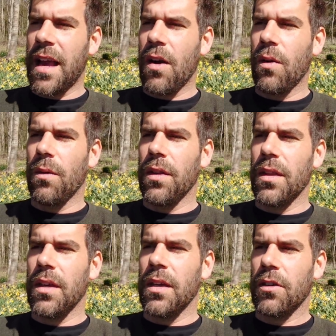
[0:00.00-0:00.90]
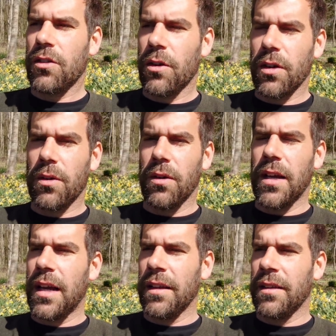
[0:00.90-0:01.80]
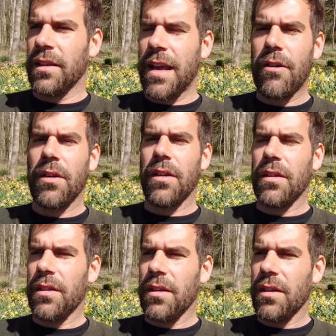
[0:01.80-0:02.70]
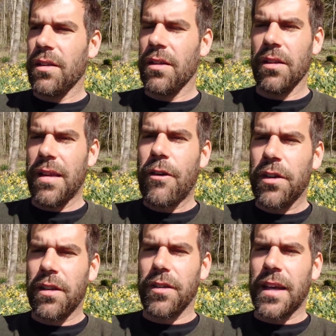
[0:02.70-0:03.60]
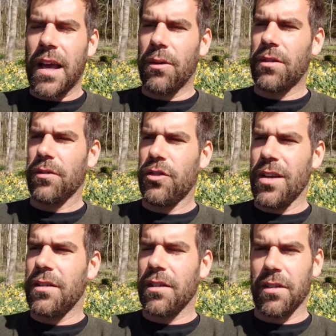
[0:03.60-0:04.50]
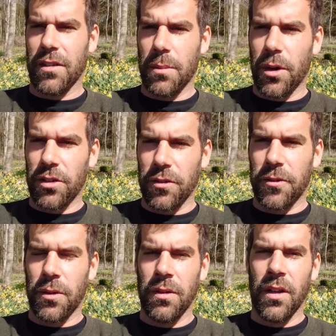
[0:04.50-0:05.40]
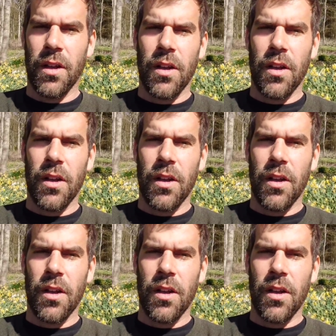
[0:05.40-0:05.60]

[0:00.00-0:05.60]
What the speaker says: Now, the historical and the narrative account of Jesus as a merciful,